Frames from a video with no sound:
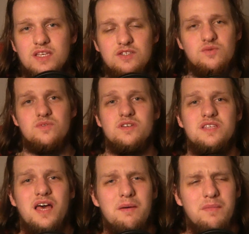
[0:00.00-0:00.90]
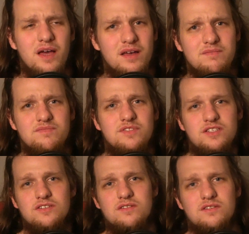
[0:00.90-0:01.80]
Is it really that bad
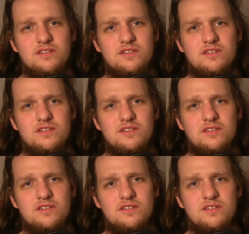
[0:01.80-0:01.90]
to